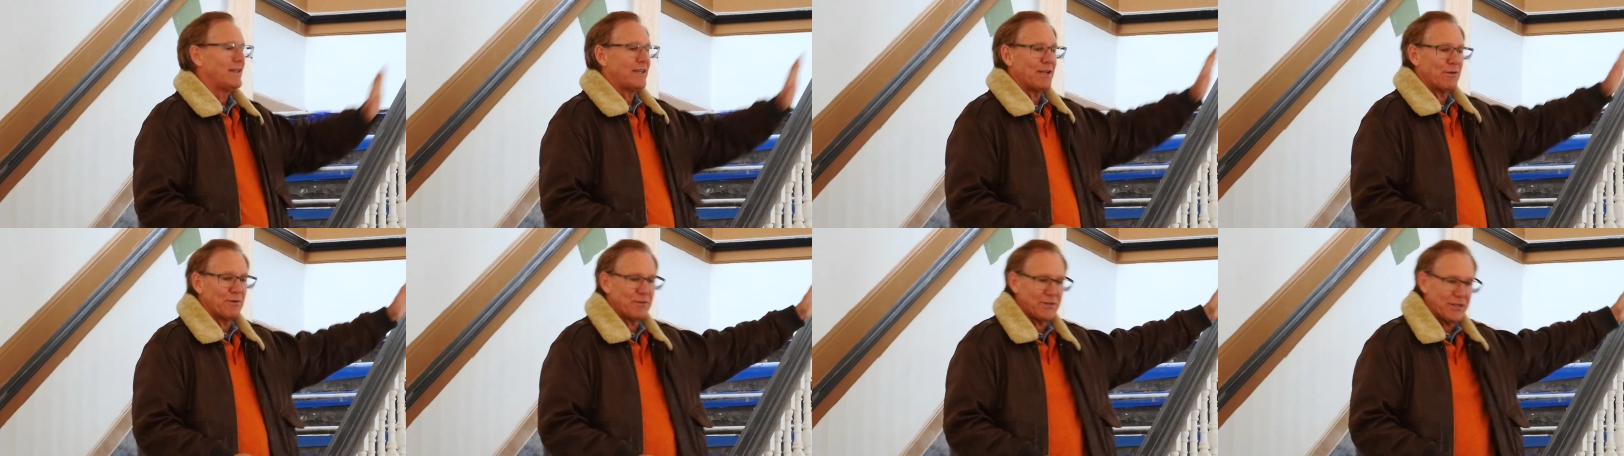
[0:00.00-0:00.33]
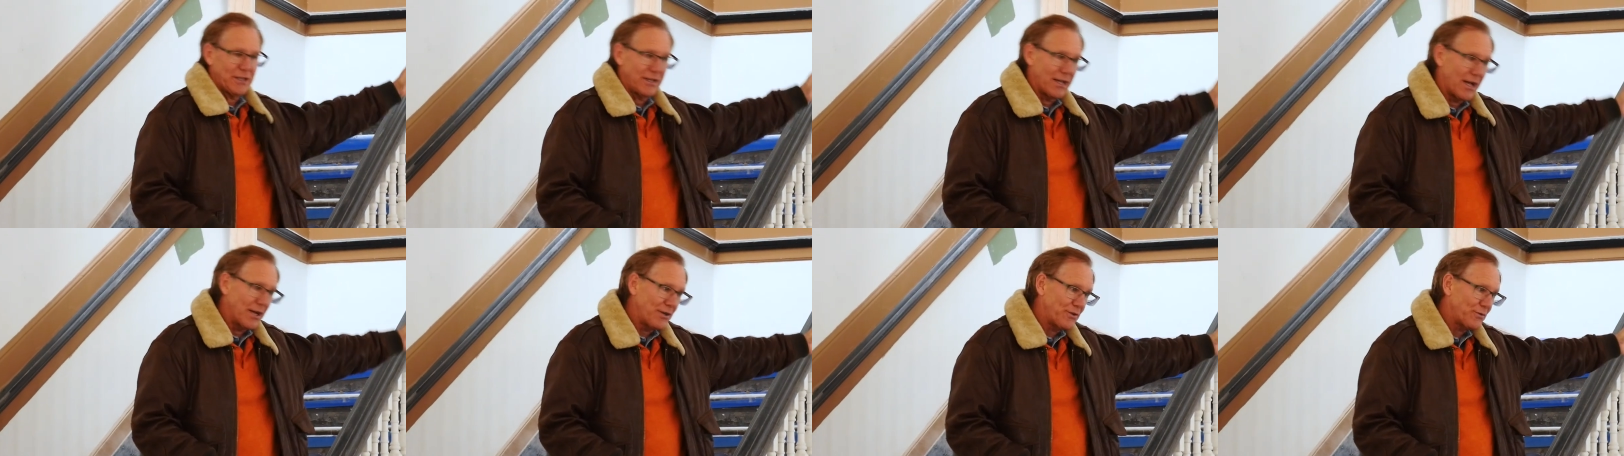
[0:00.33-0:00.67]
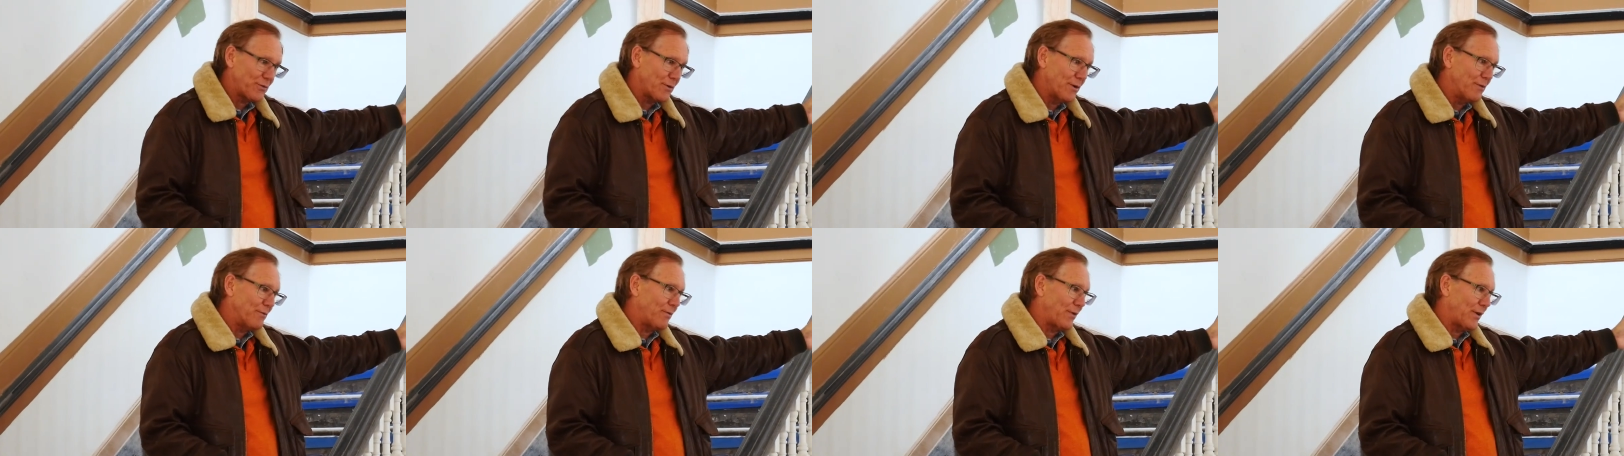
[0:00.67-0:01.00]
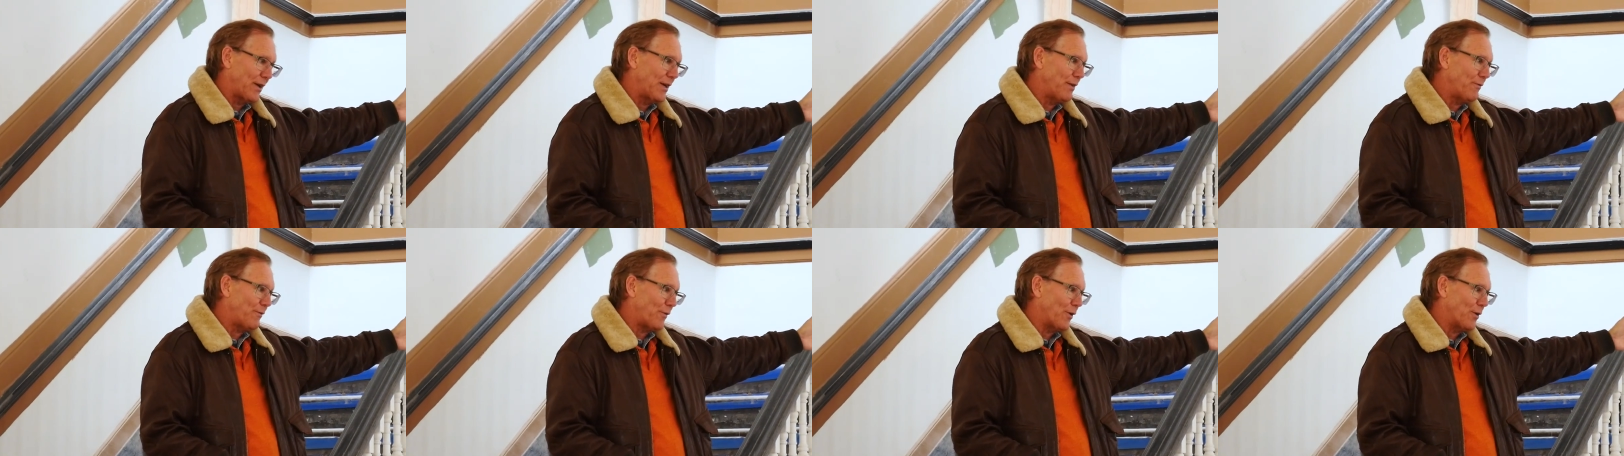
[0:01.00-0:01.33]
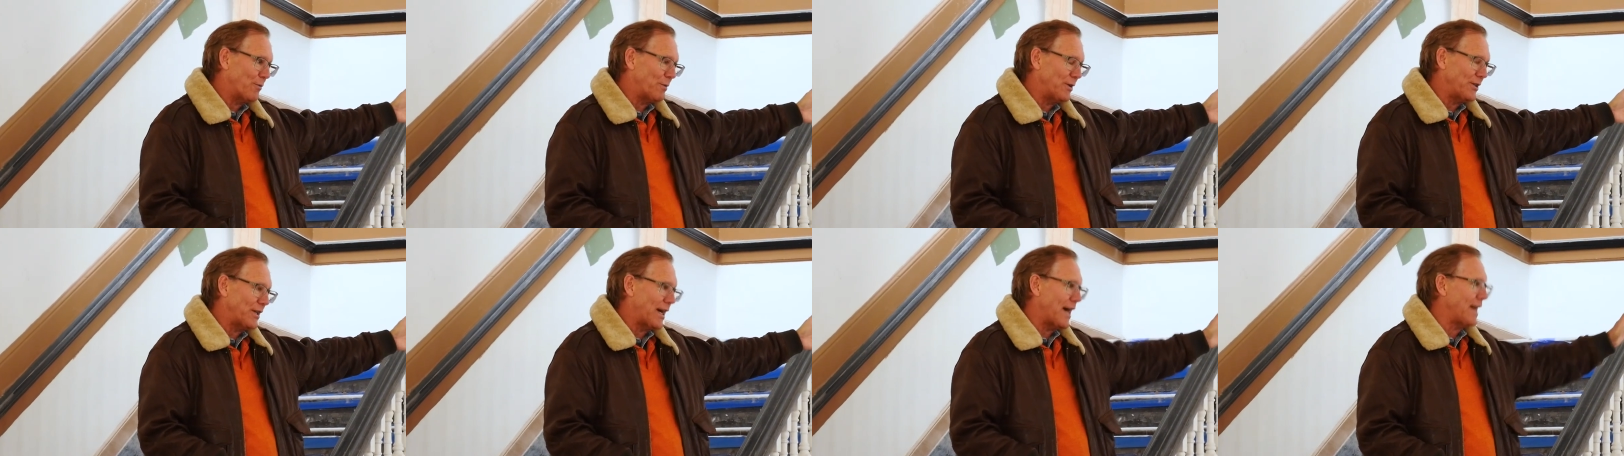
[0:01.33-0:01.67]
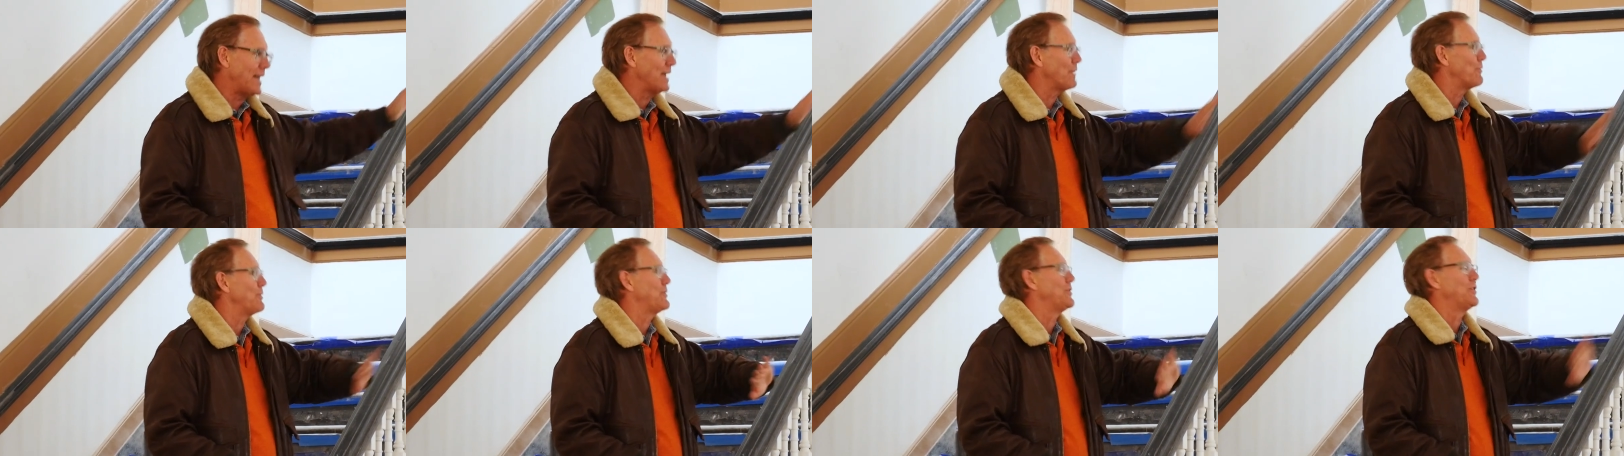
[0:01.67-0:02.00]
There was a lunch room for informal
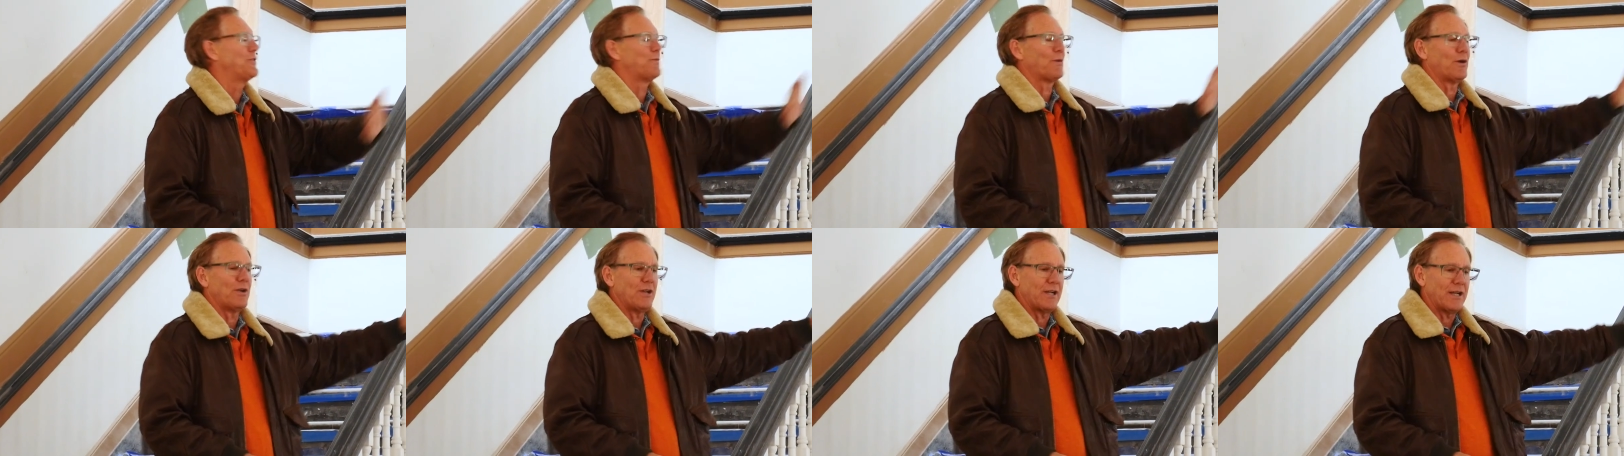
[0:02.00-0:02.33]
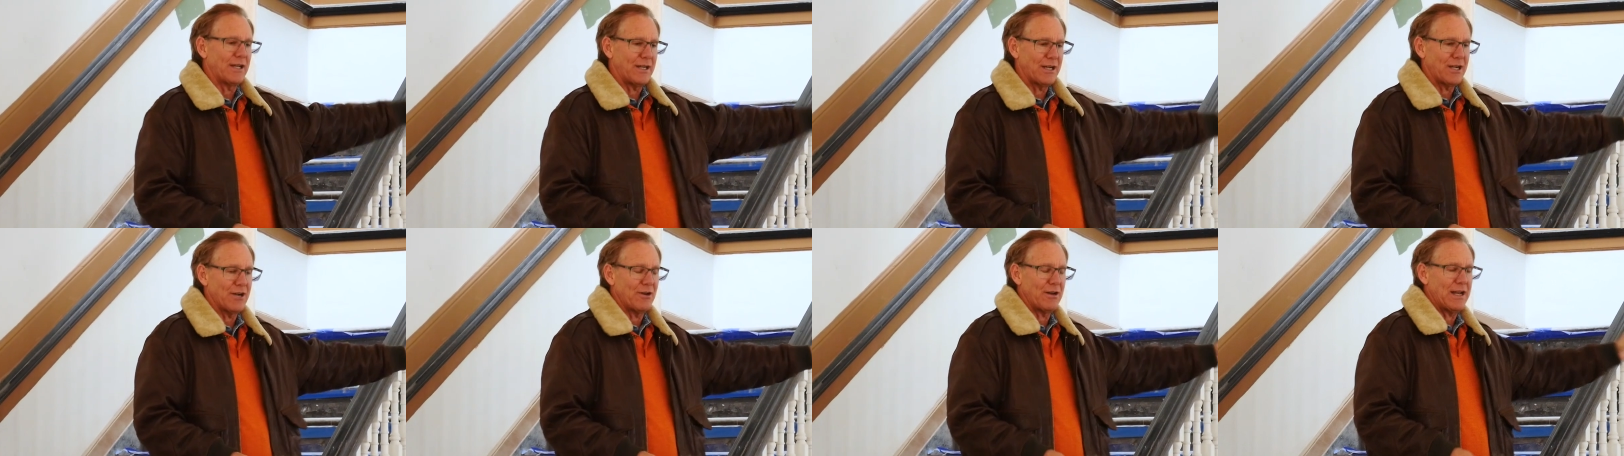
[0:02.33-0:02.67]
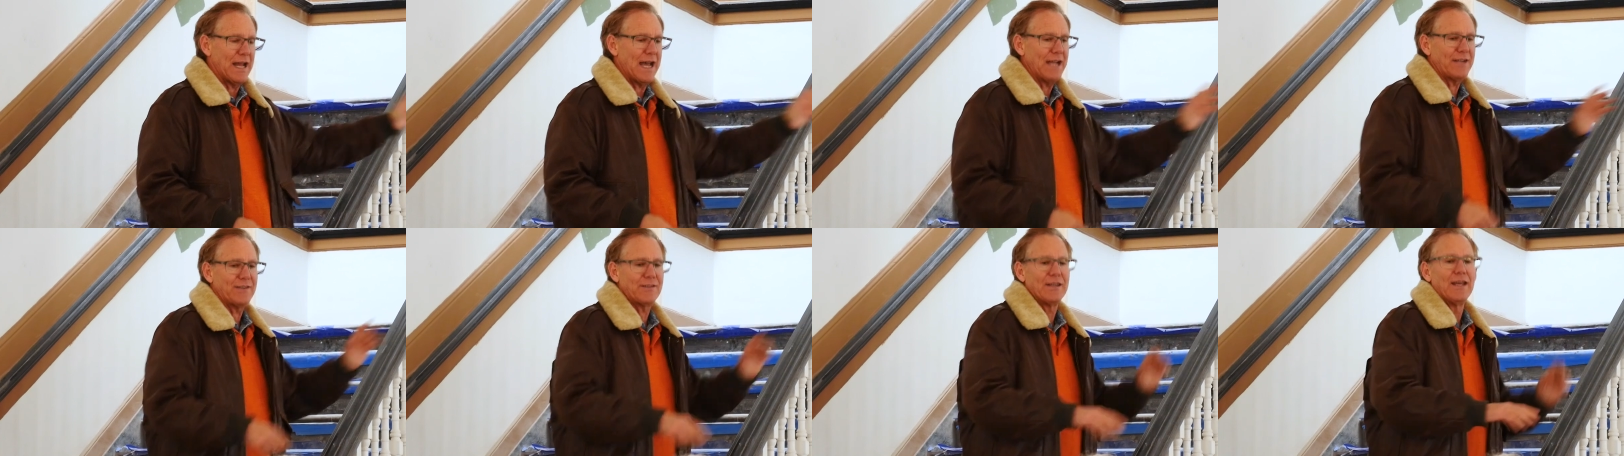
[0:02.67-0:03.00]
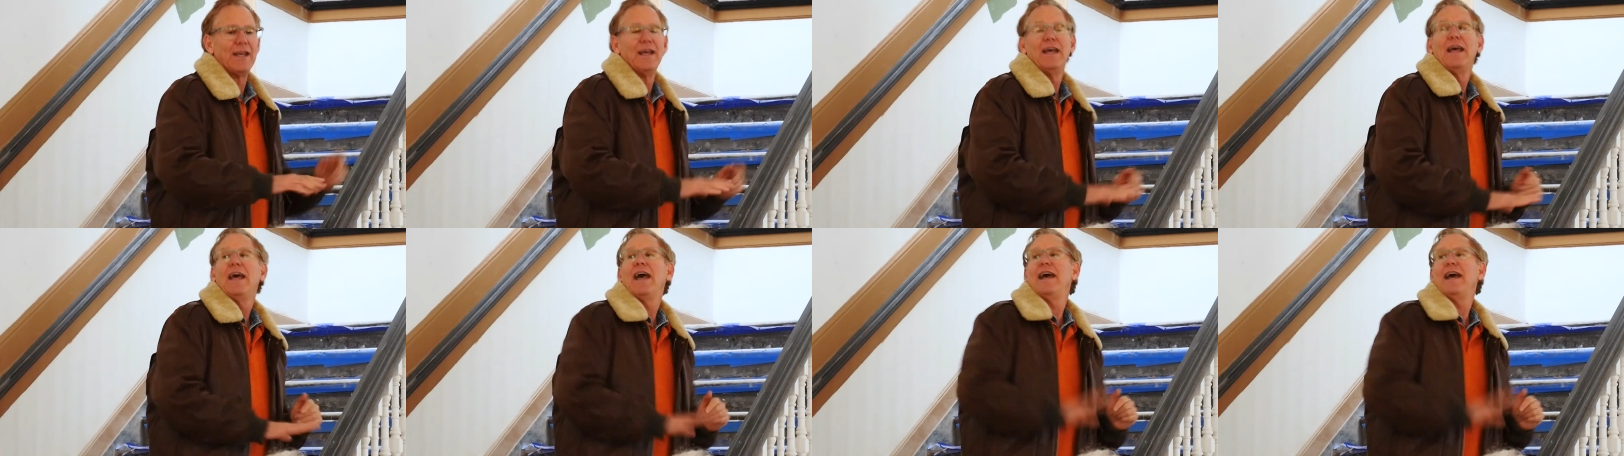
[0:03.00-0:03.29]
dining, which is where you're going to go next,